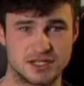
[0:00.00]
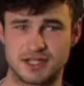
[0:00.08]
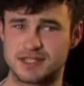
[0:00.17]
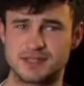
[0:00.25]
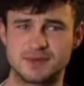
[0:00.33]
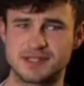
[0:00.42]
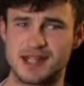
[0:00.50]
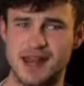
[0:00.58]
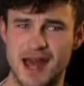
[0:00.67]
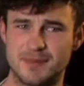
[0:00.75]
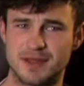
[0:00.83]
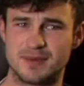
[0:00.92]
Johnson was not
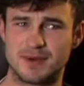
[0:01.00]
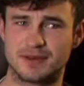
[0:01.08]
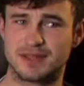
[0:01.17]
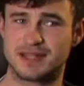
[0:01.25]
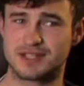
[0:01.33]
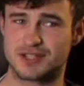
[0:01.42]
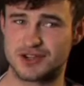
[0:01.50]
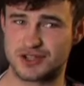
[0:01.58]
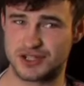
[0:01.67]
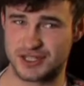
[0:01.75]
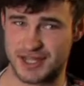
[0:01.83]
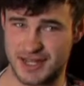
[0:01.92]
happy about the
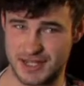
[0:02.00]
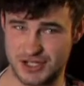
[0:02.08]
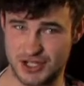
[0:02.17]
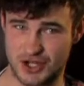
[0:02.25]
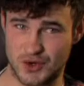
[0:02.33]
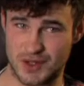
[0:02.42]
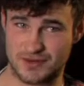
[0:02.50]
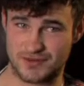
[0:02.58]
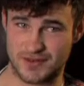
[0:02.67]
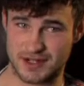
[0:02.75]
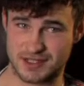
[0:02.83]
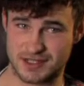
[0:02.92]
instruction that he should go in
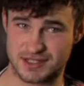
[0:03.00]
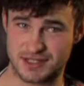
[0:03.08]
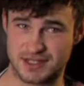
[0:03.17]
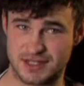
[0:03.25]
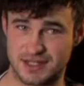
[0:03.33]
first.